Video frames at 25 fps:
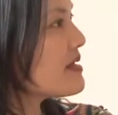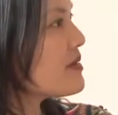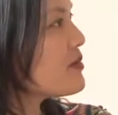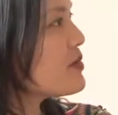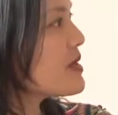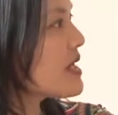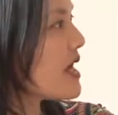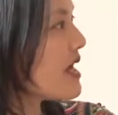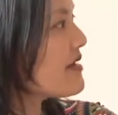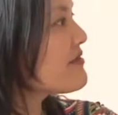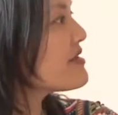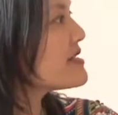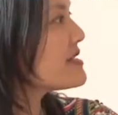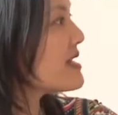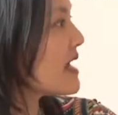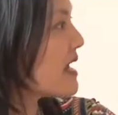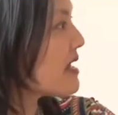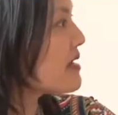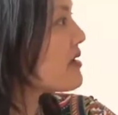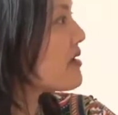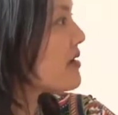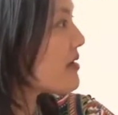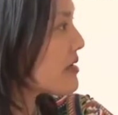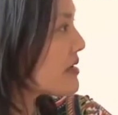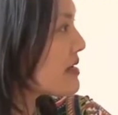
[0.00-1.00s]
we have a
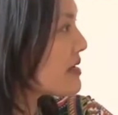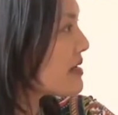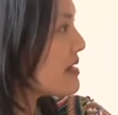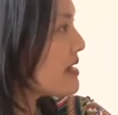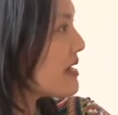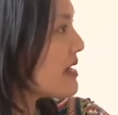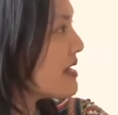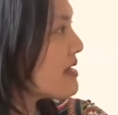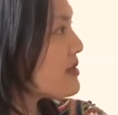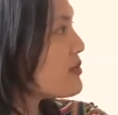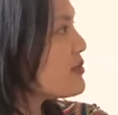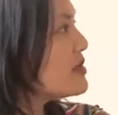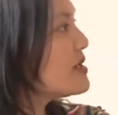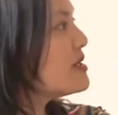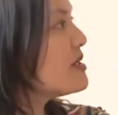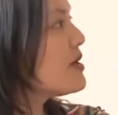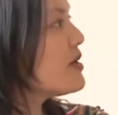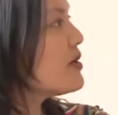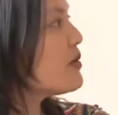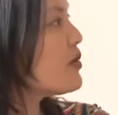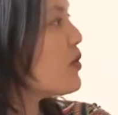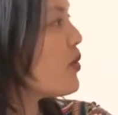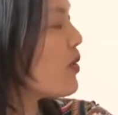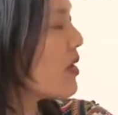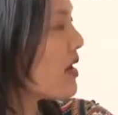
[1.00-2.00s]
dialogue. And we
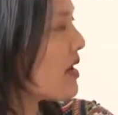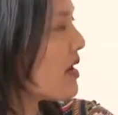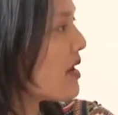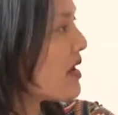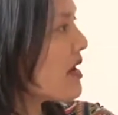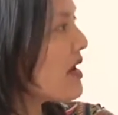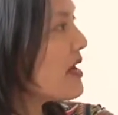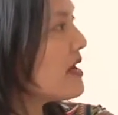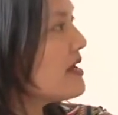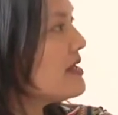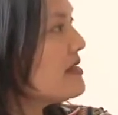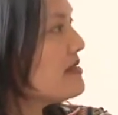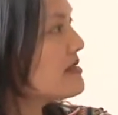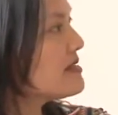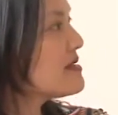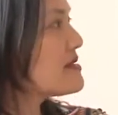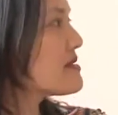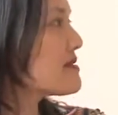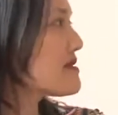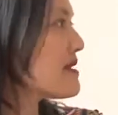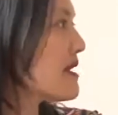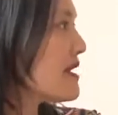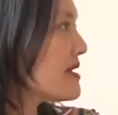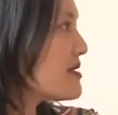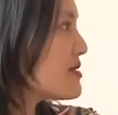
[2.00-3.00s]
know why
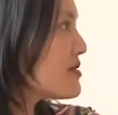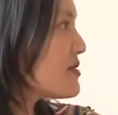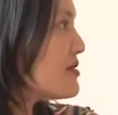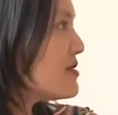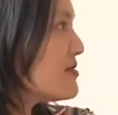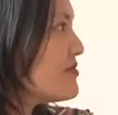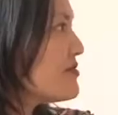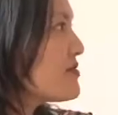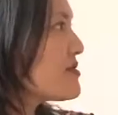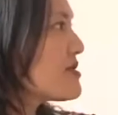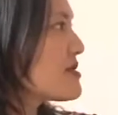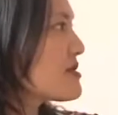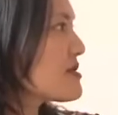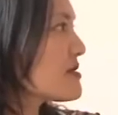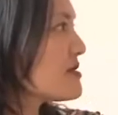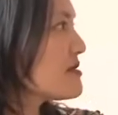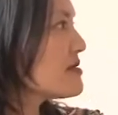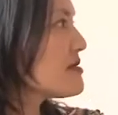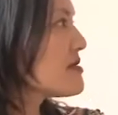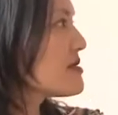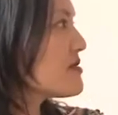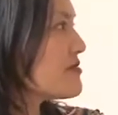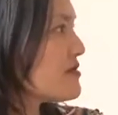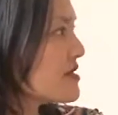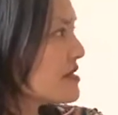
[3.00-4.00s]
this title, for
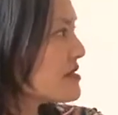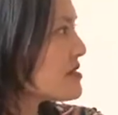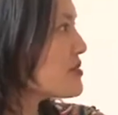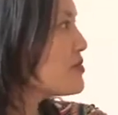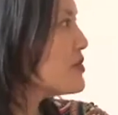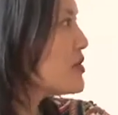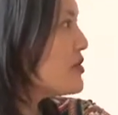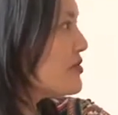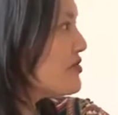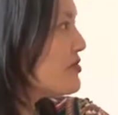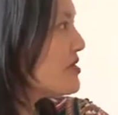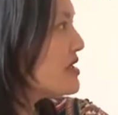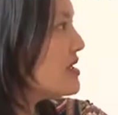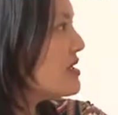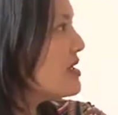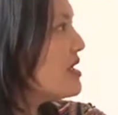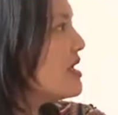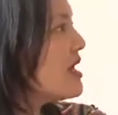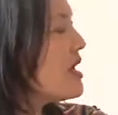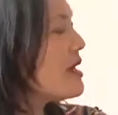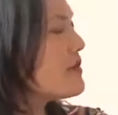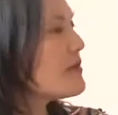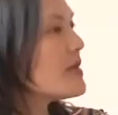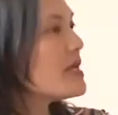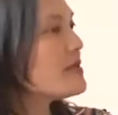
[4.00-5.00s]
instance, this movie
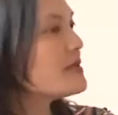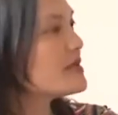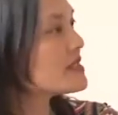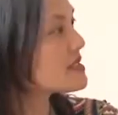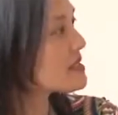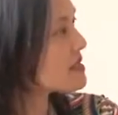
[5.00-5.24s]
may be